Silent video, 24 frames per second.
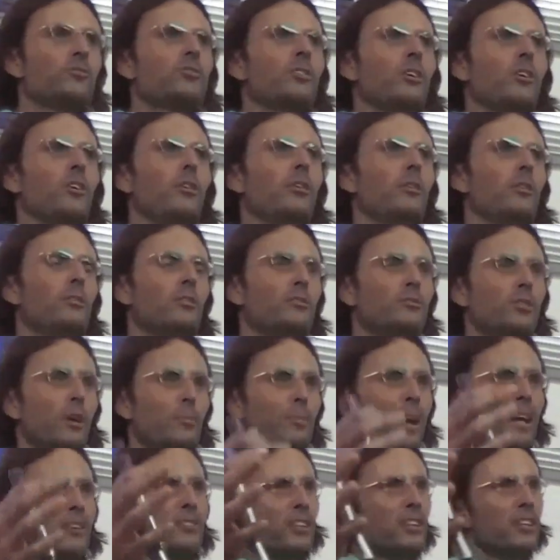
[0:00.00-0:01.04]
Good. So
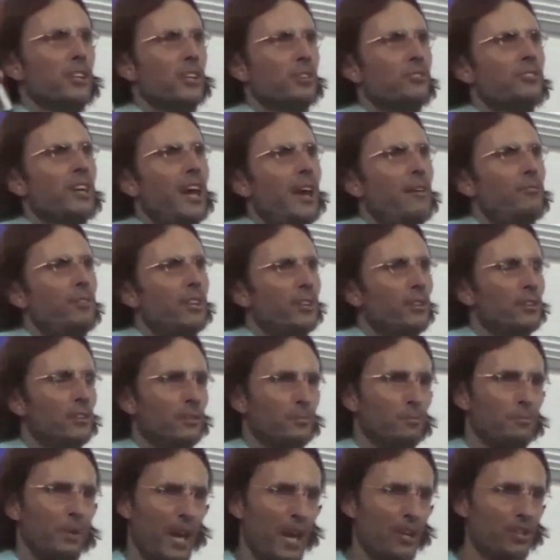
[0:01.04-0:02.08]
basically, it's having
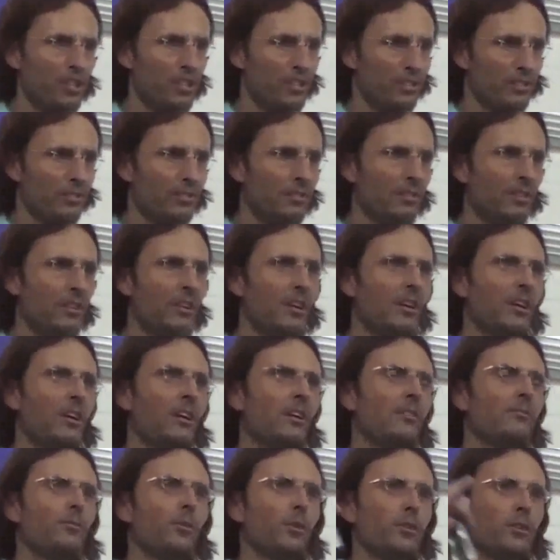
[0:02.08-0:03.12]
compassion
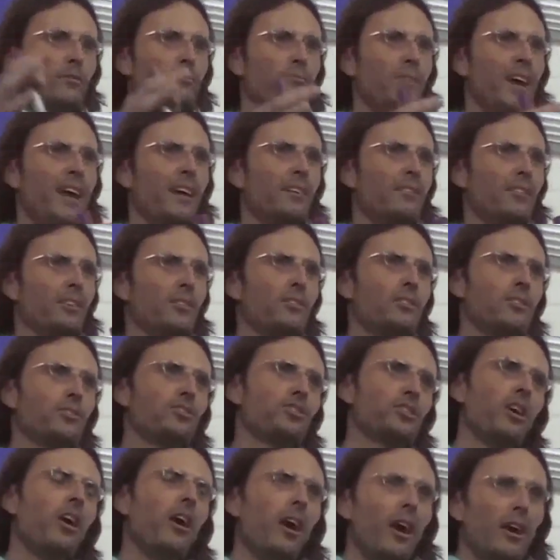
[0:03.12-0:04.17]
for the fact that the
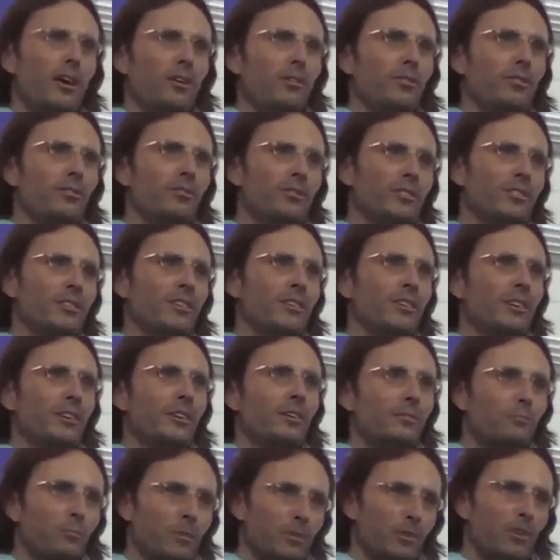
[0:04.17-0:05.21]
child
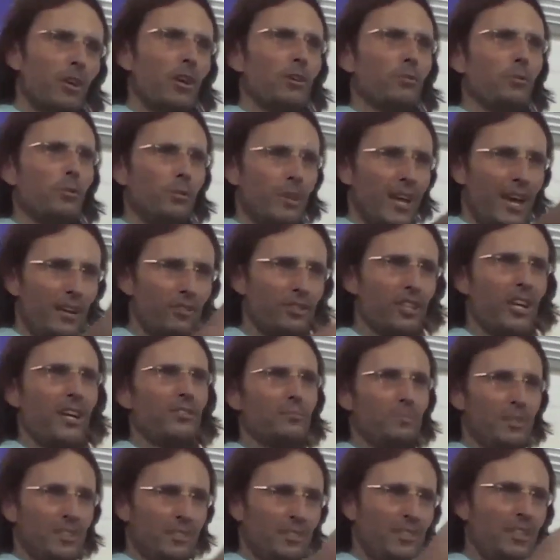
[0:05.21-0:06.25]
got all that
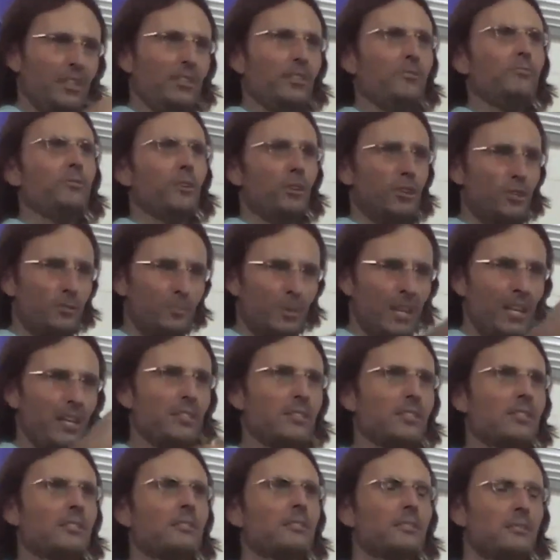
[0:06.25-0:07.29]
judgment in the first
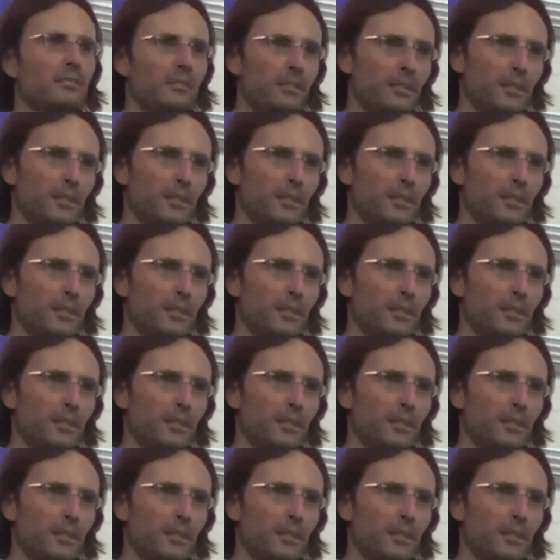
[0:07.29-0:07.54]
place.